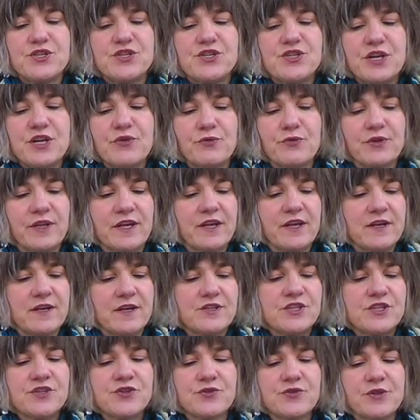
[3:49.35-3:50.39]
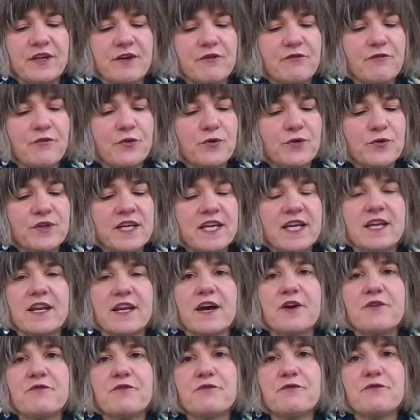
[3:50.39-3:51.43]
gingerly folding and
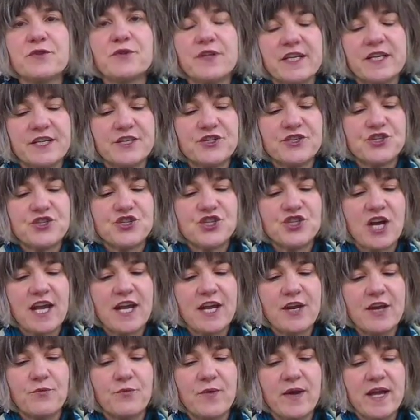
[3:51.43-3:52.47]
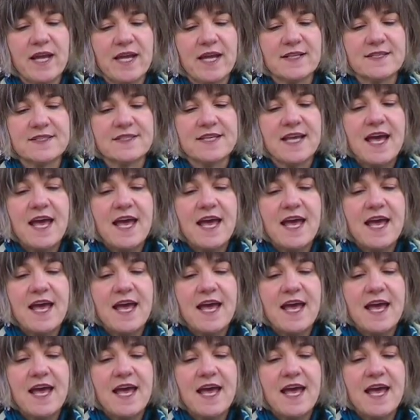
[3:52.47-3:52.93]
unfolding its giant wings,